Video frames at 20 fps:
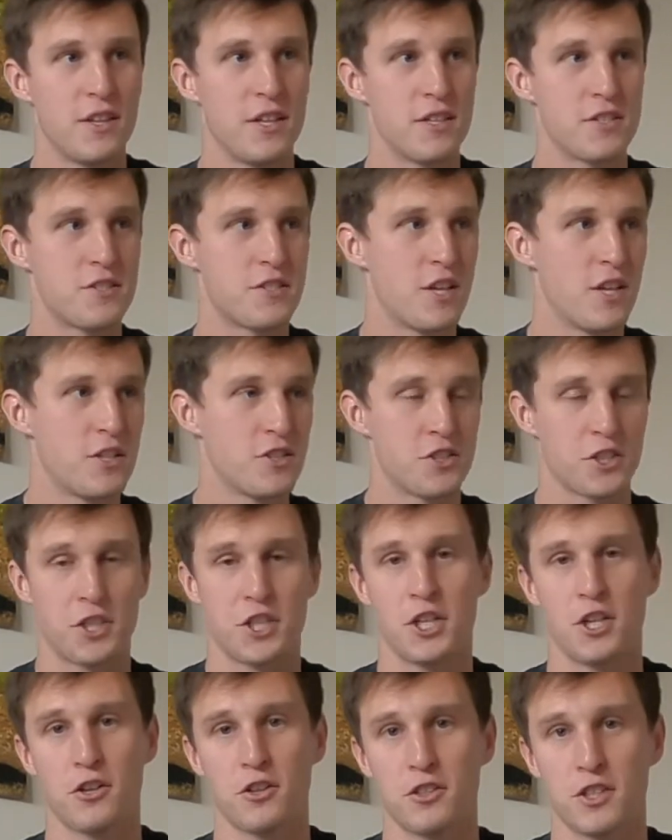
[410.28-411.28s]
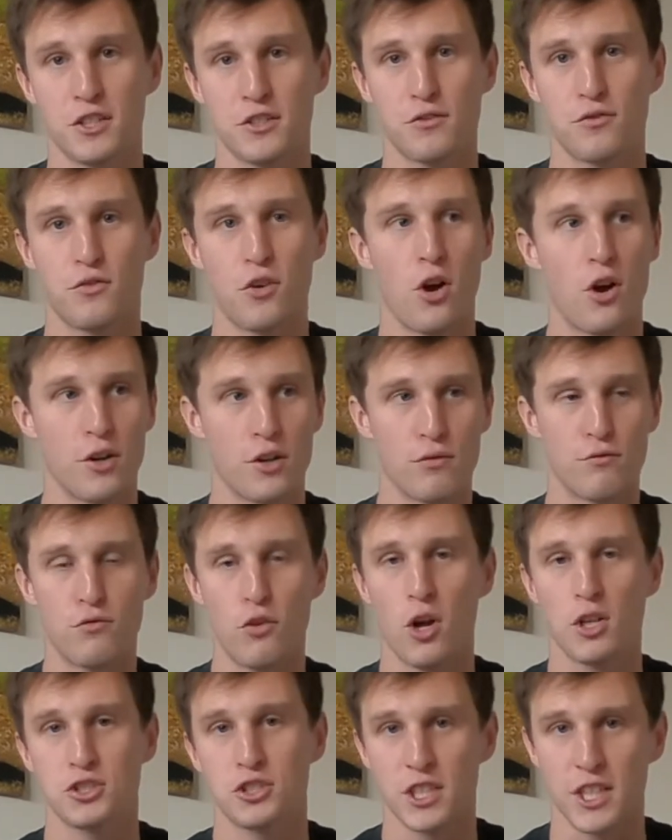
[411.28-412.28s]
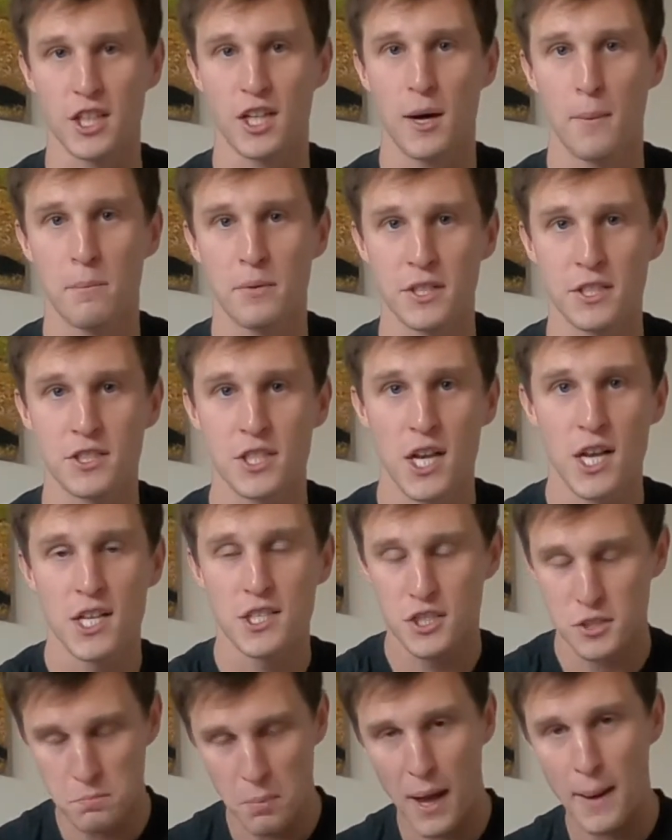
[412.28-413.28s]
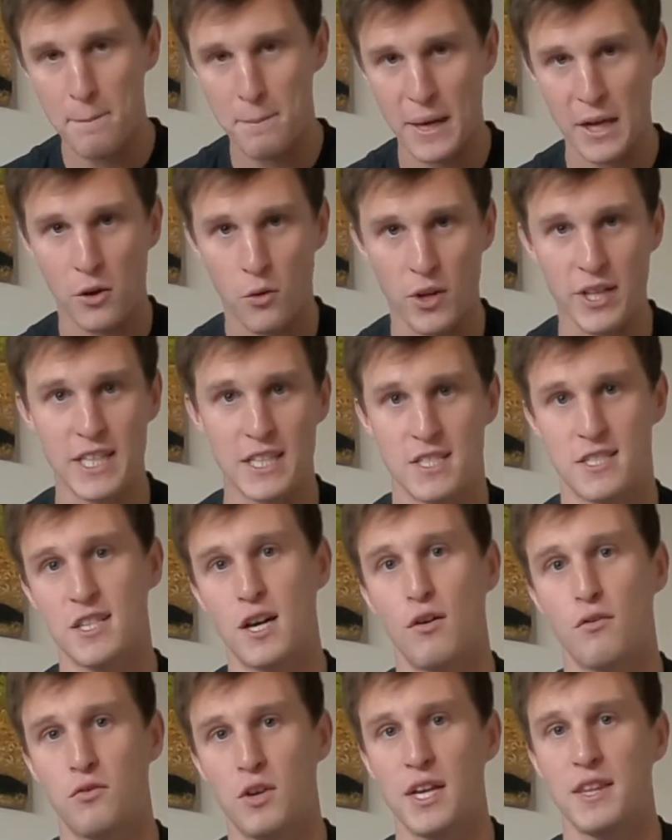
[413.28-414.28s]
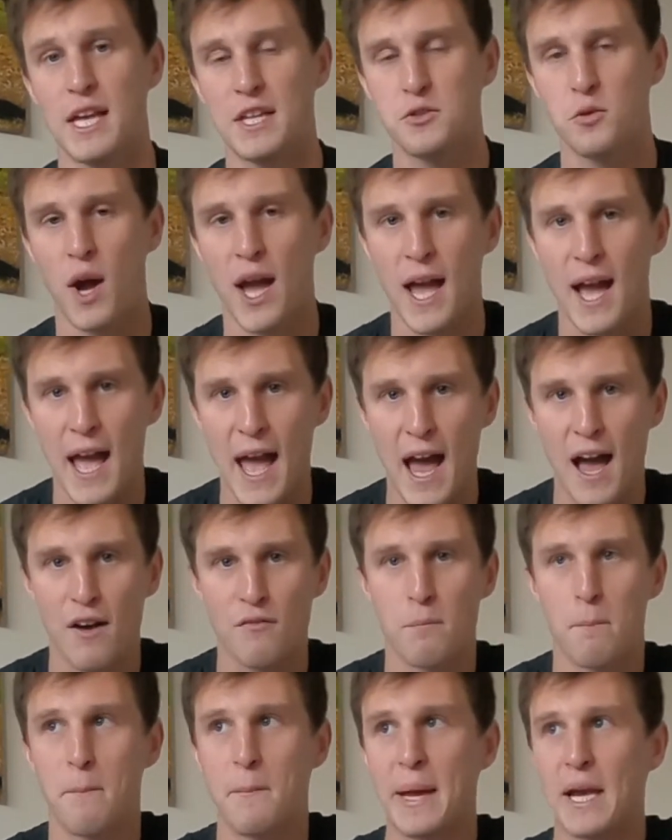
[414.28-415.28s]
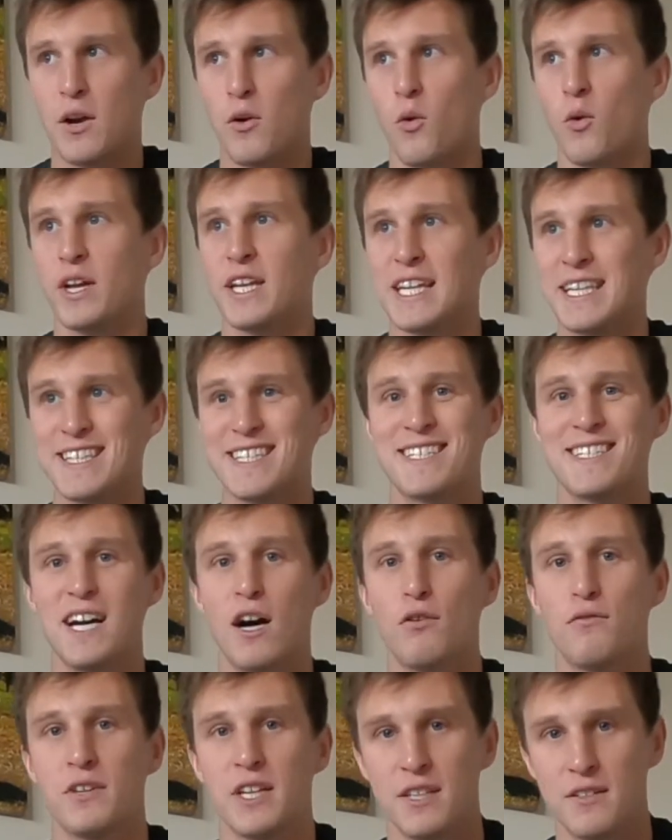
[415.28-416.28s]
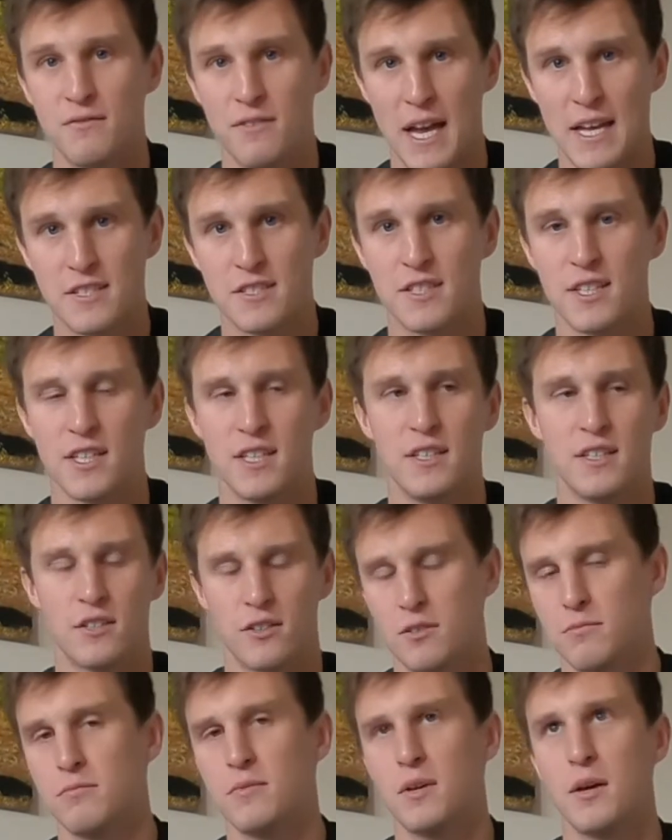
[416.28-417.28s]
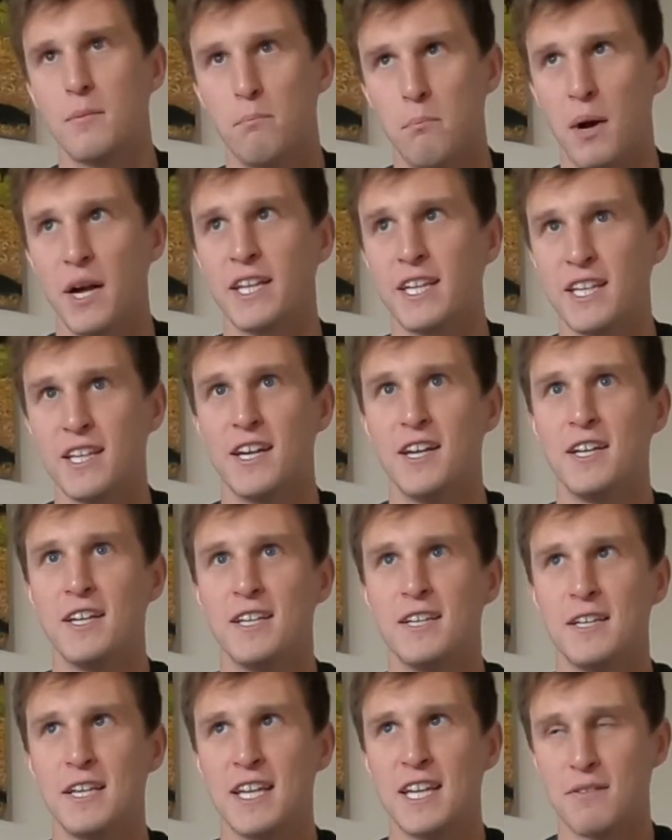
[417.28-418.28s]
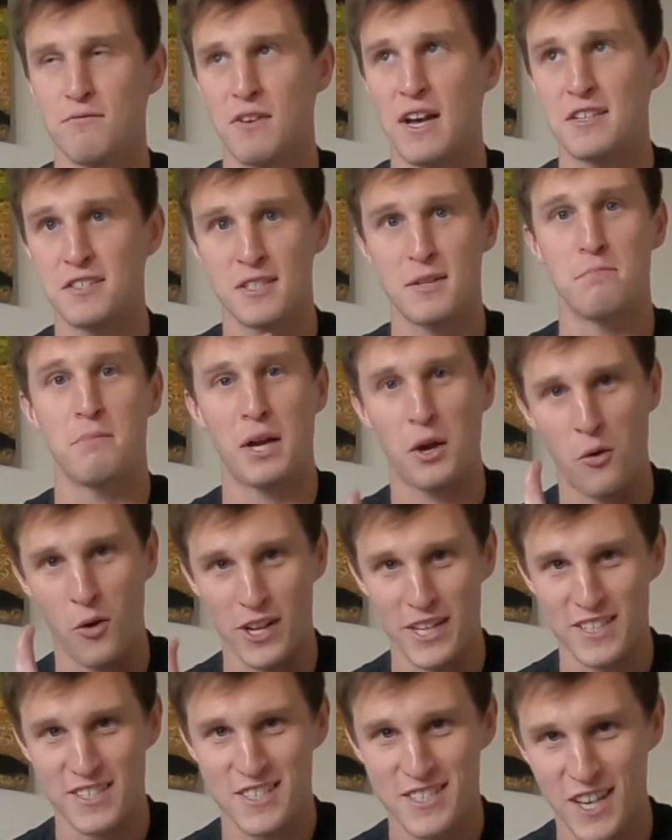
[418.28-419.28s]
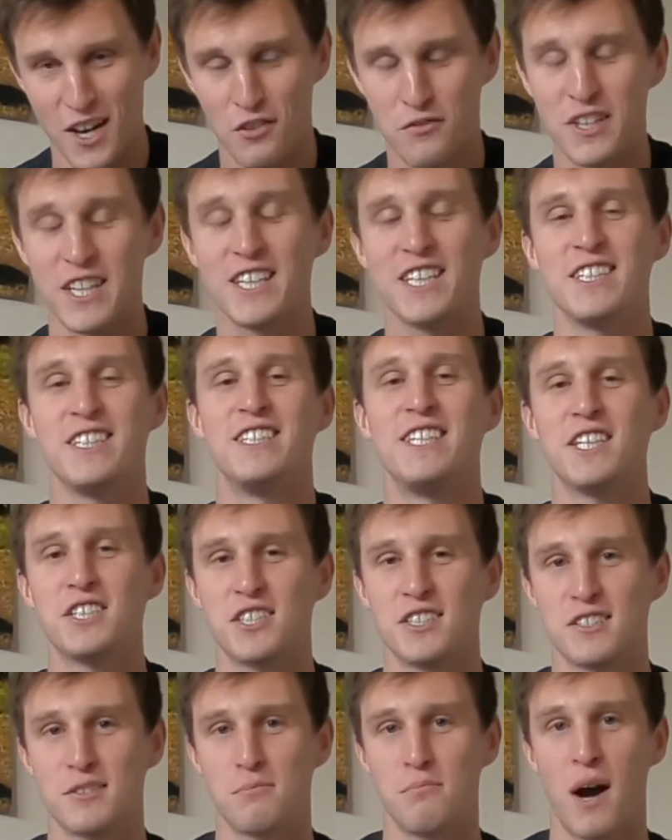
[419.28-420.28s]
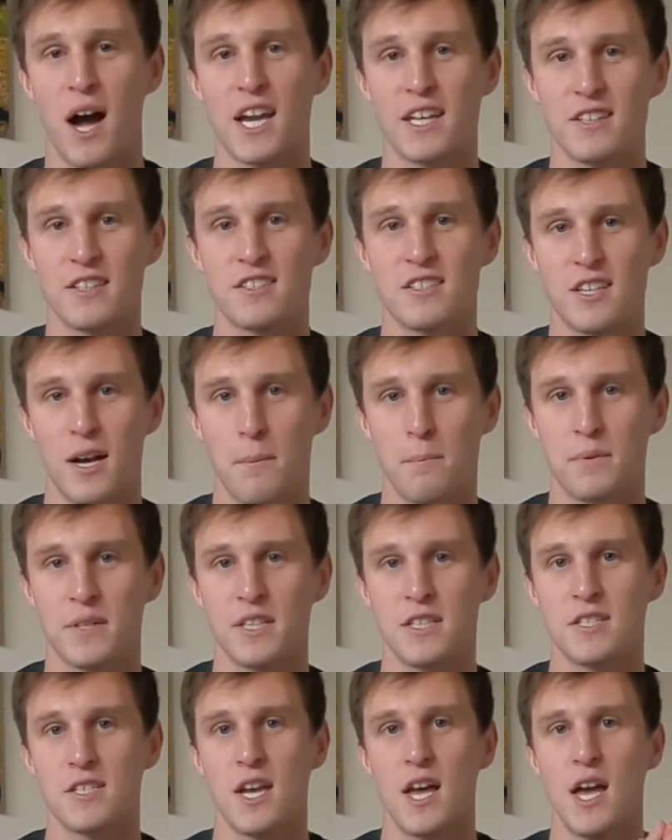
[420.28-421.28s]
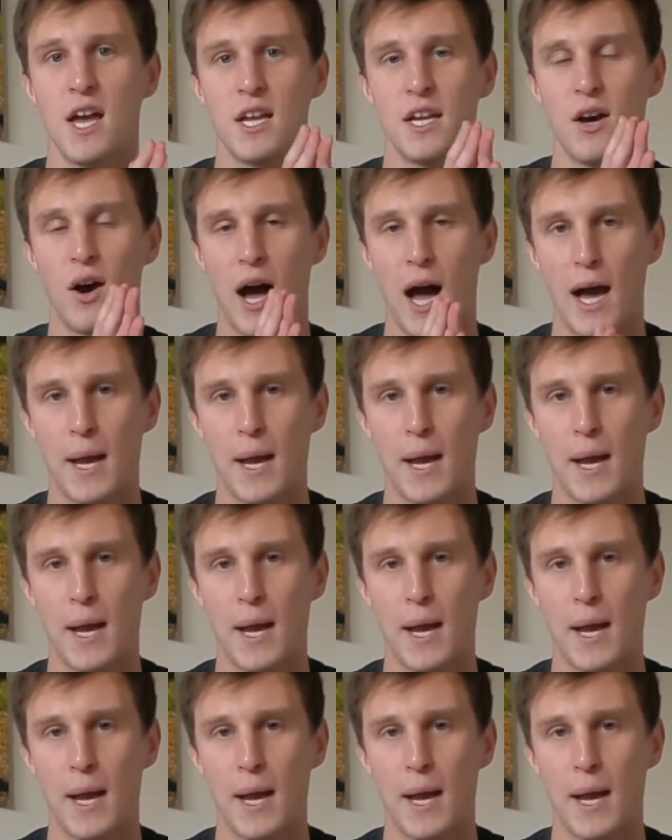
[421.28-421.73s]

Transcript: this securities fraud or fraudulent companies, just buy Bitcoin itself, right? That's why I have Bitcoin itself invested, or money invested in Bitcoin itself, in addition to buying these companies. Now,